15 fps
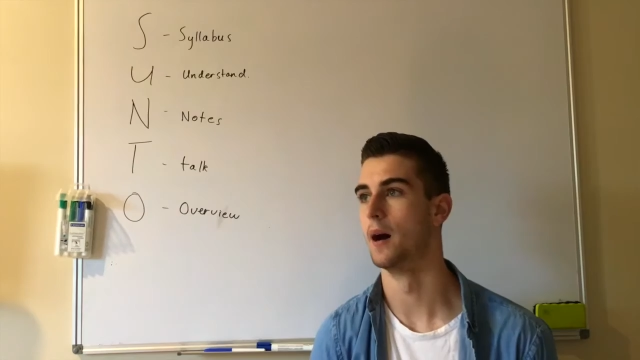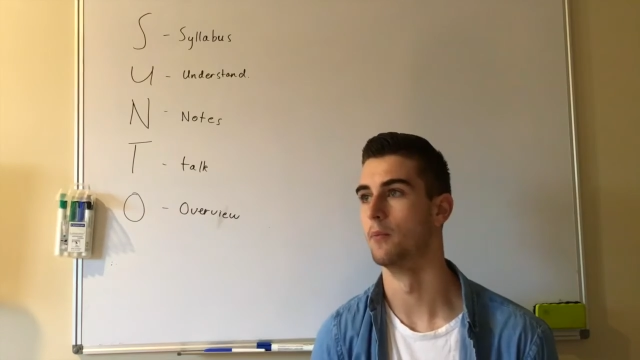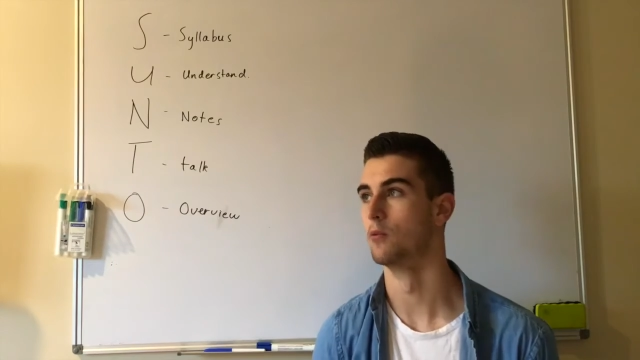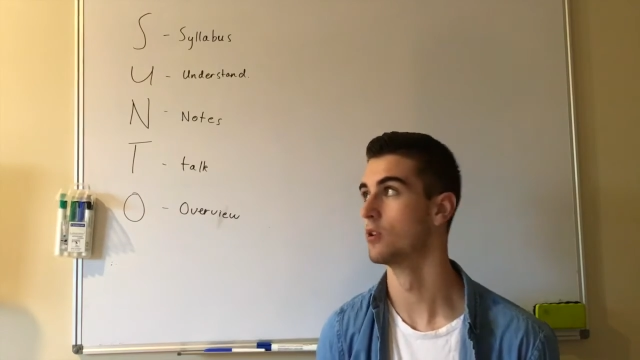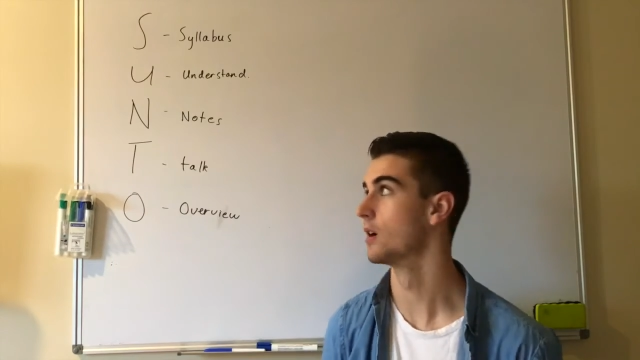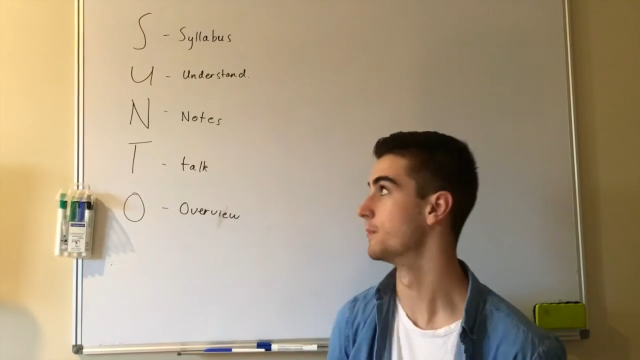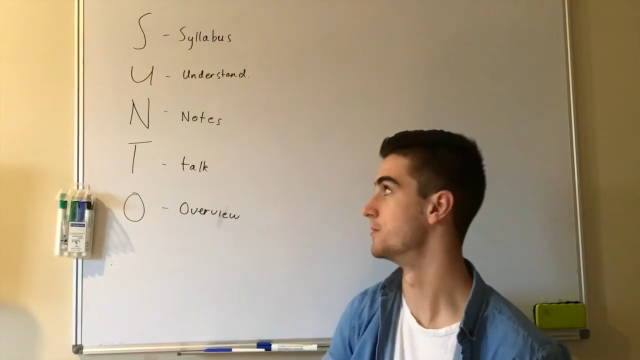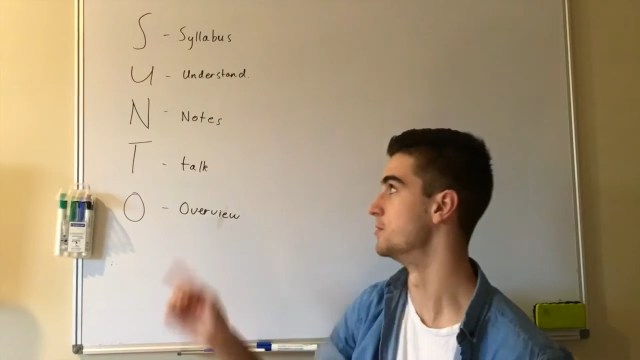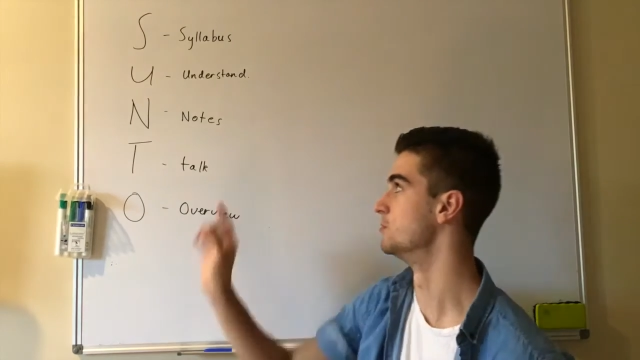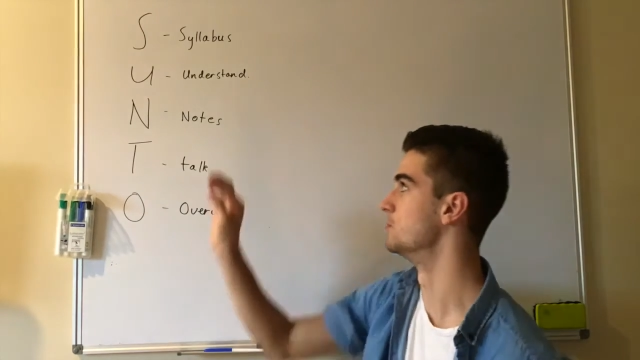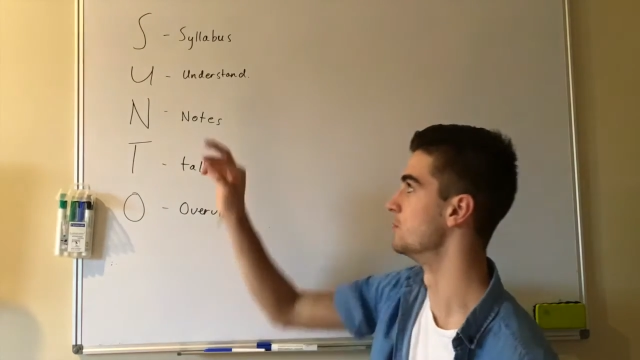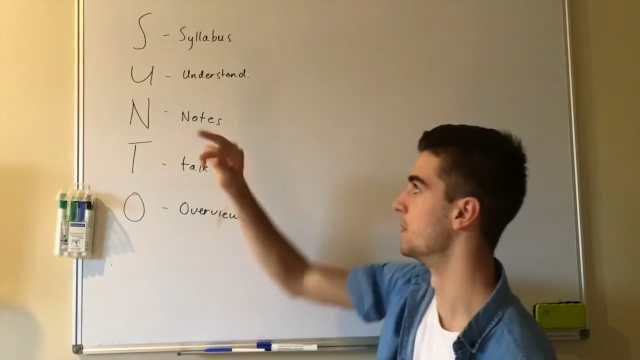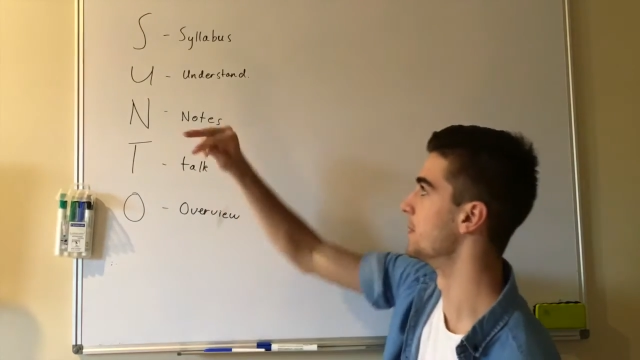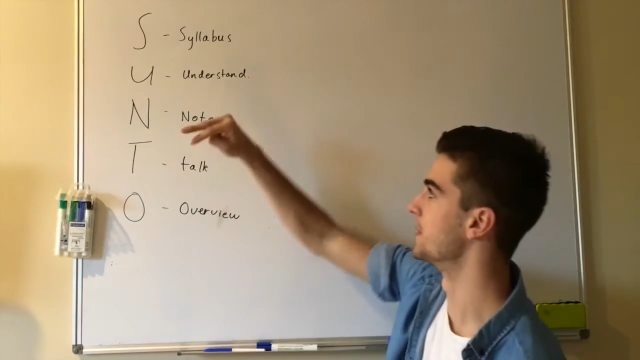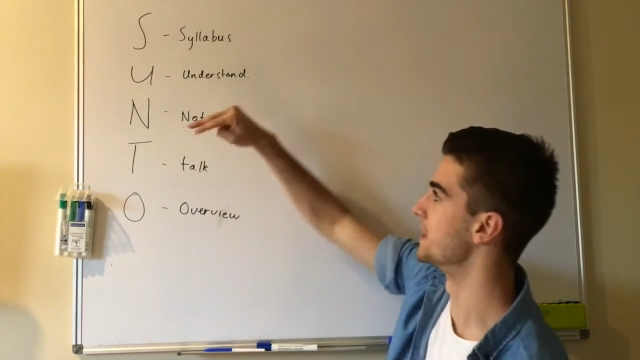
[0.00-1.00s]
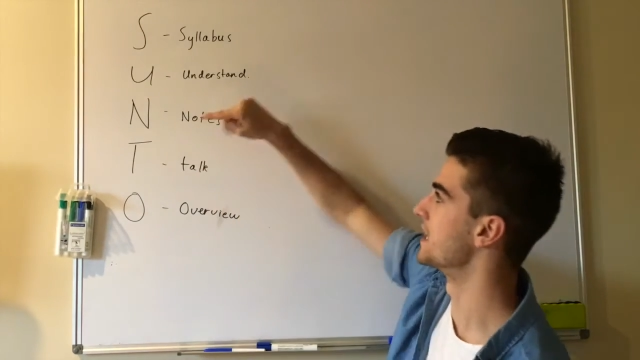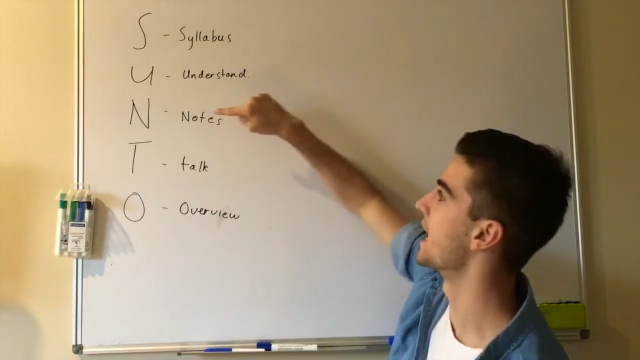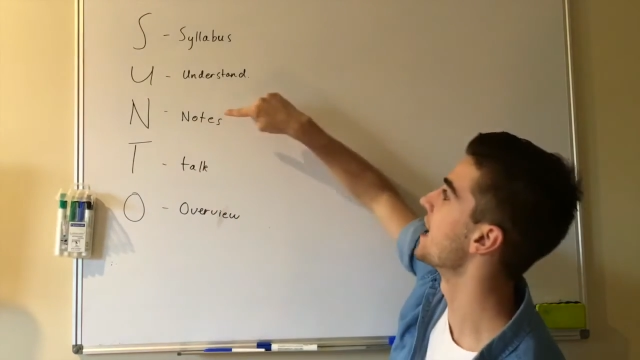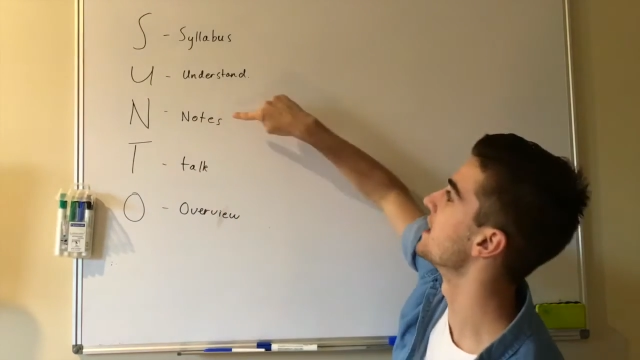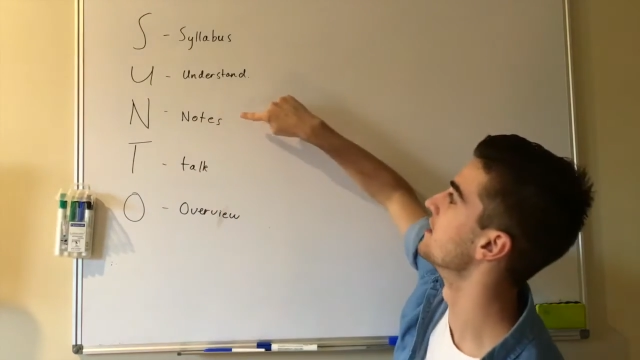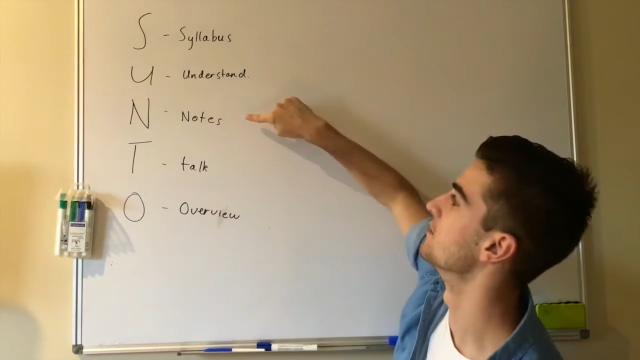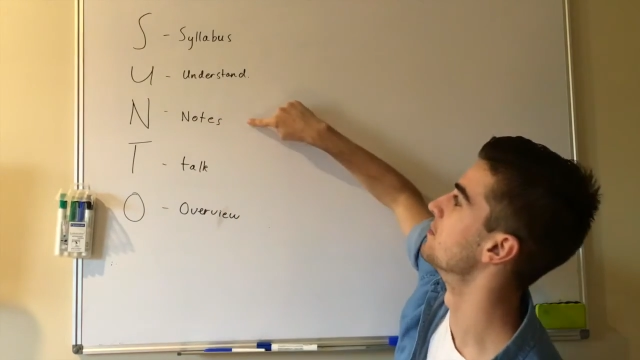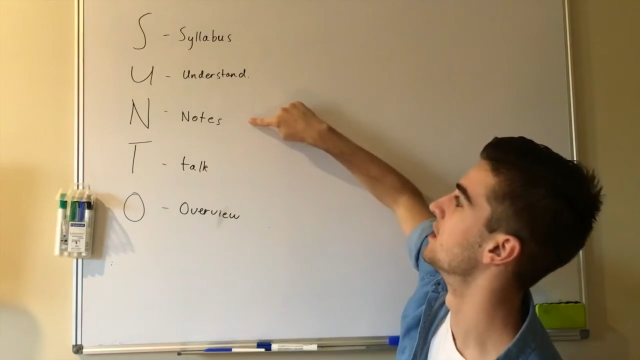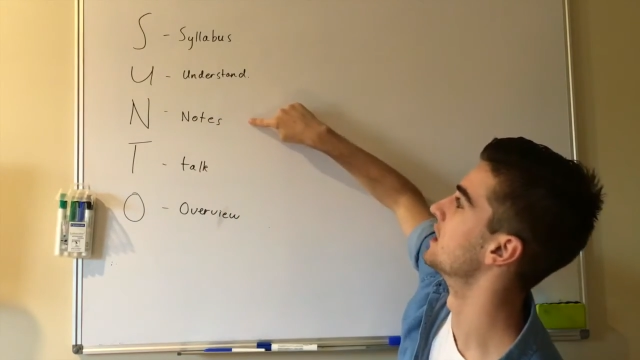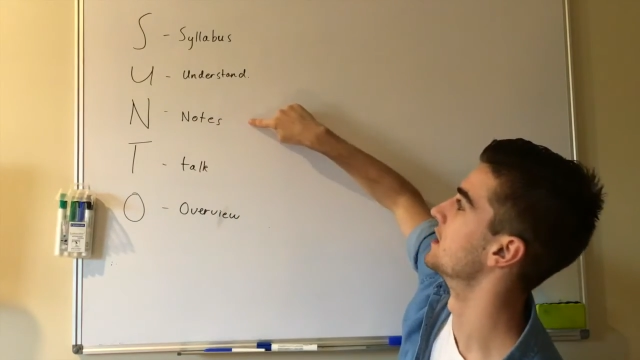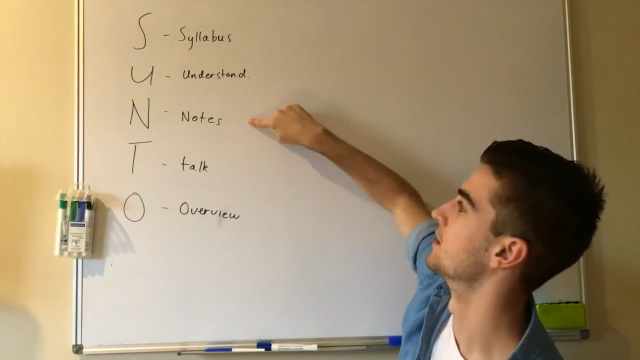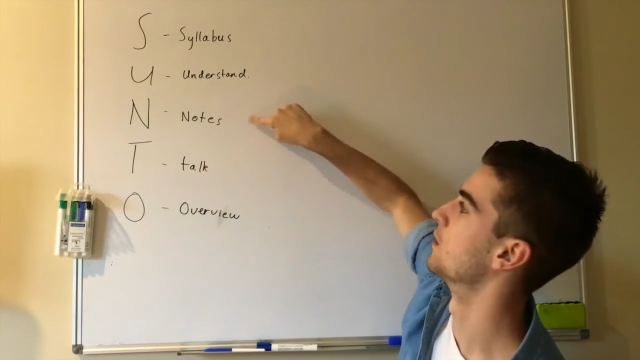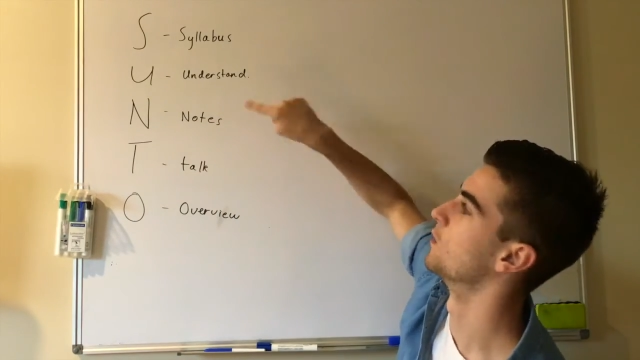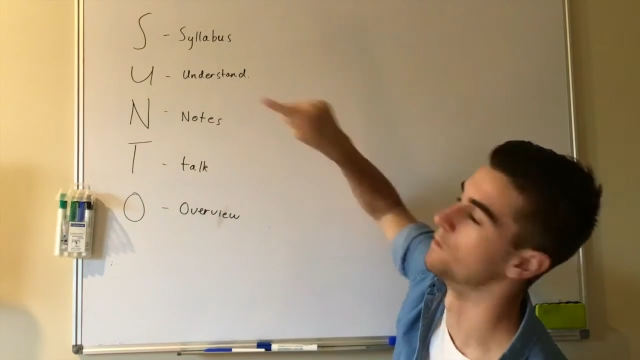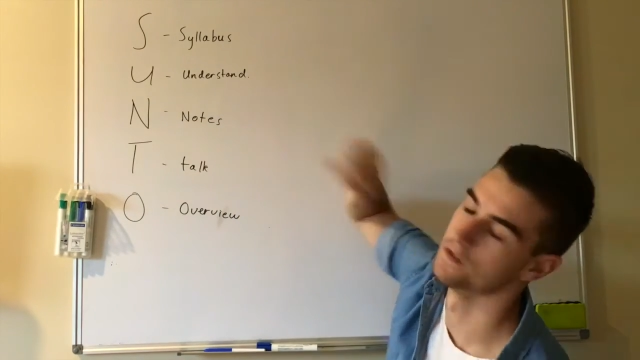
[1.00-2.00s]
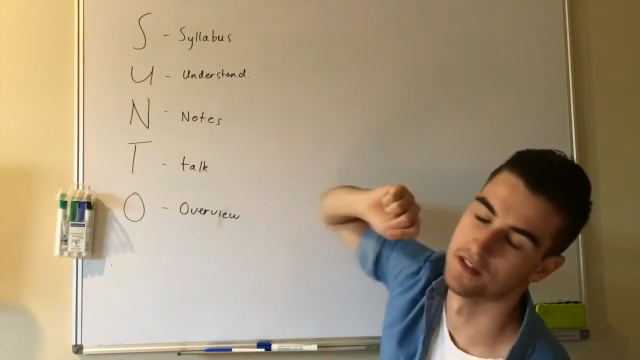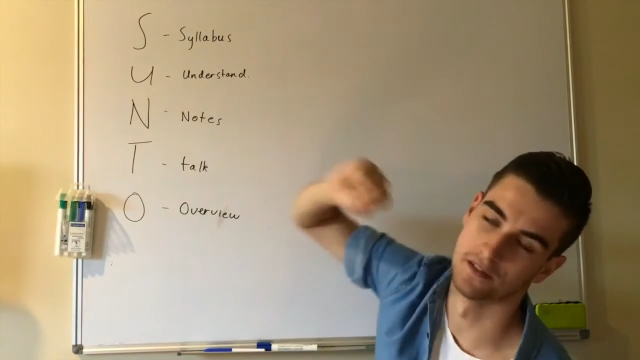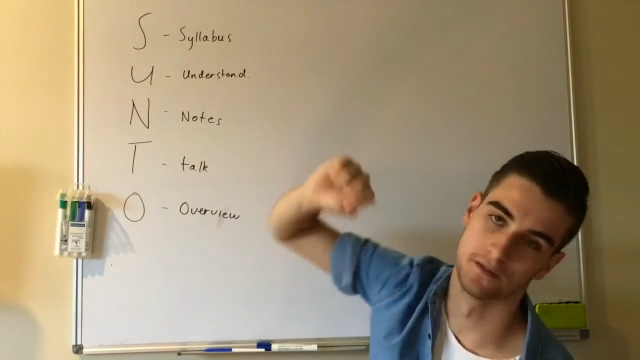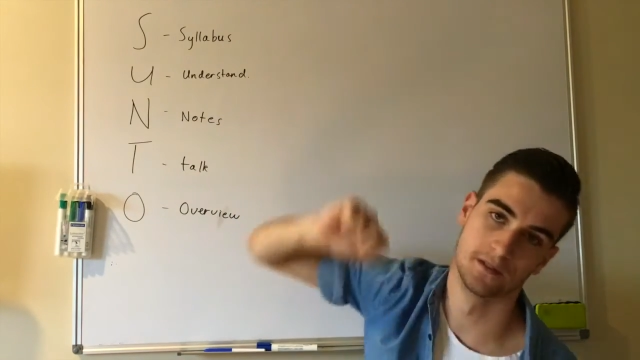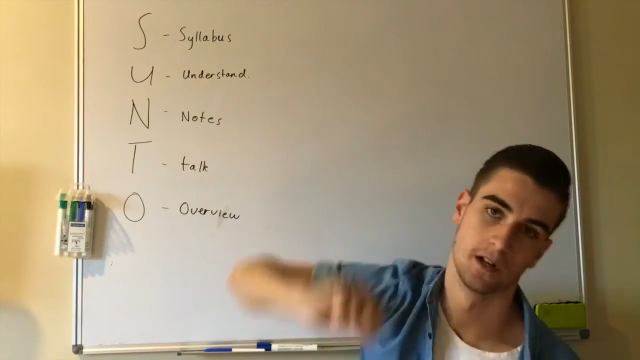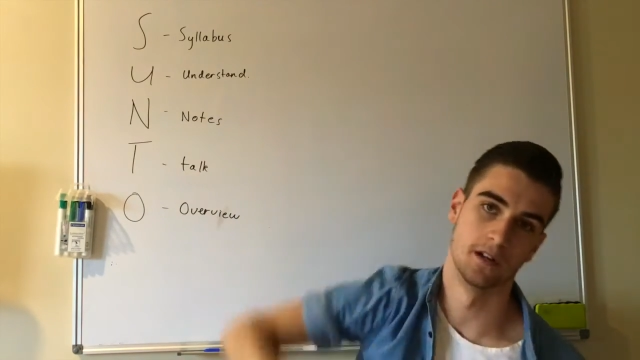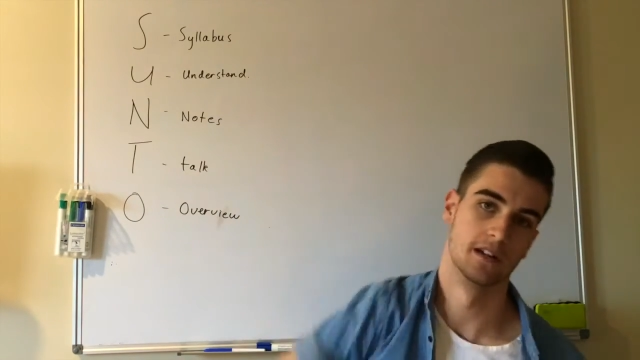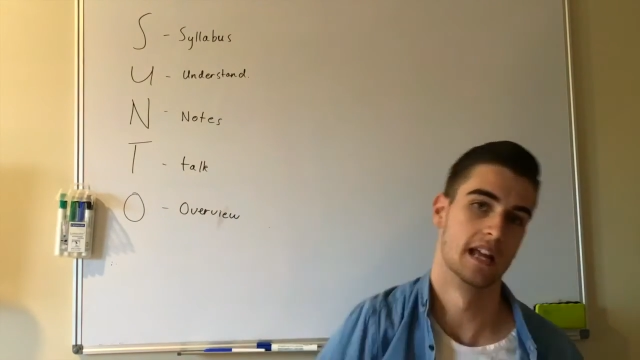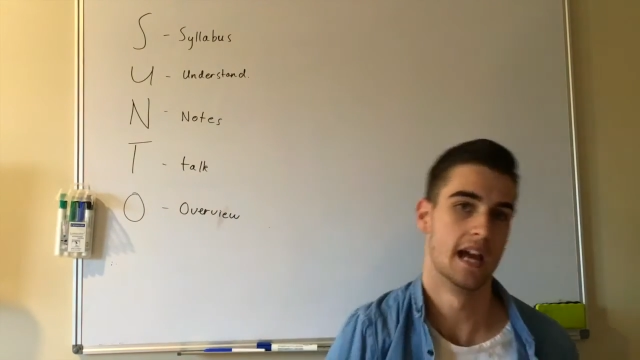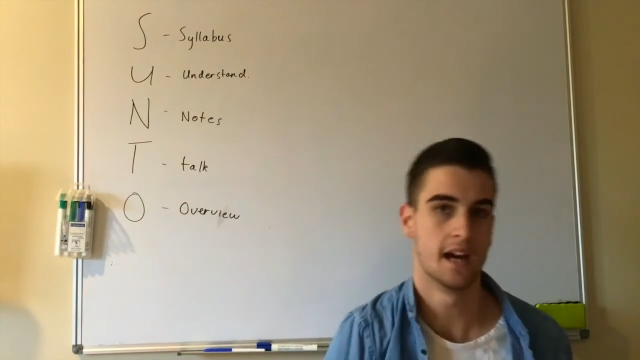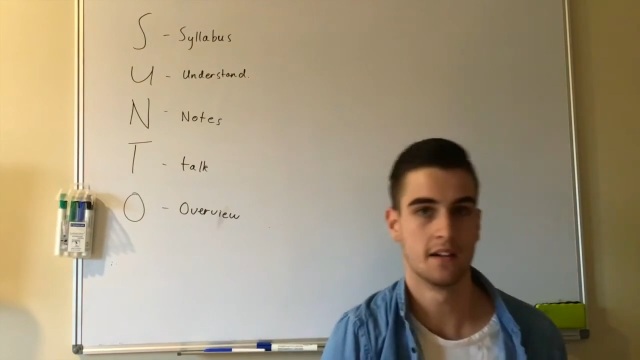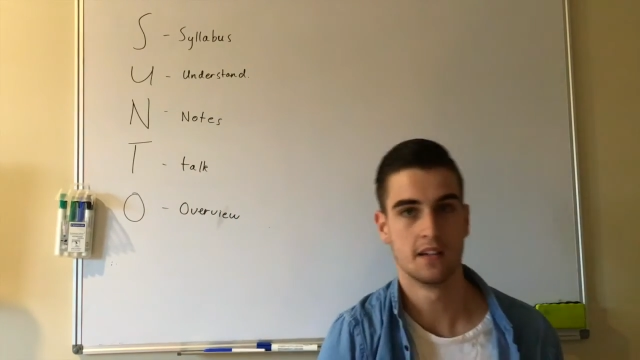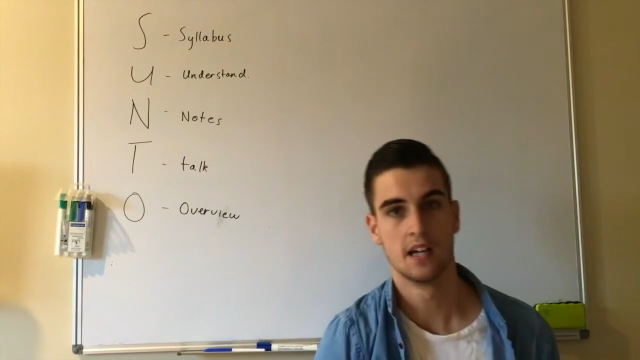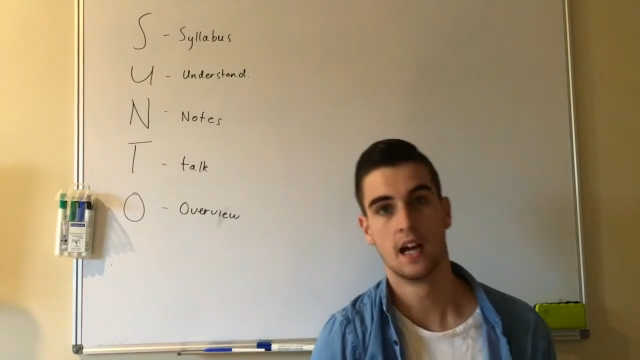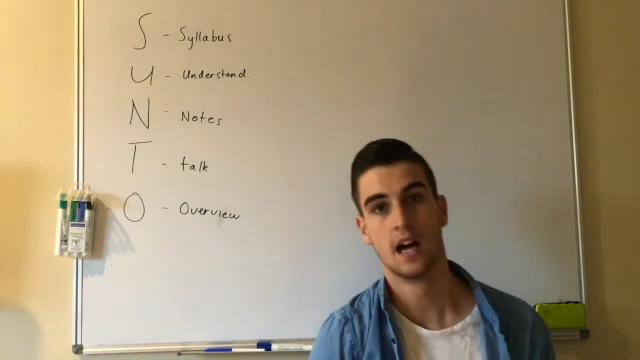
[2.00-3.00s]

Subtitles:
we're up to the end part of Sunto now.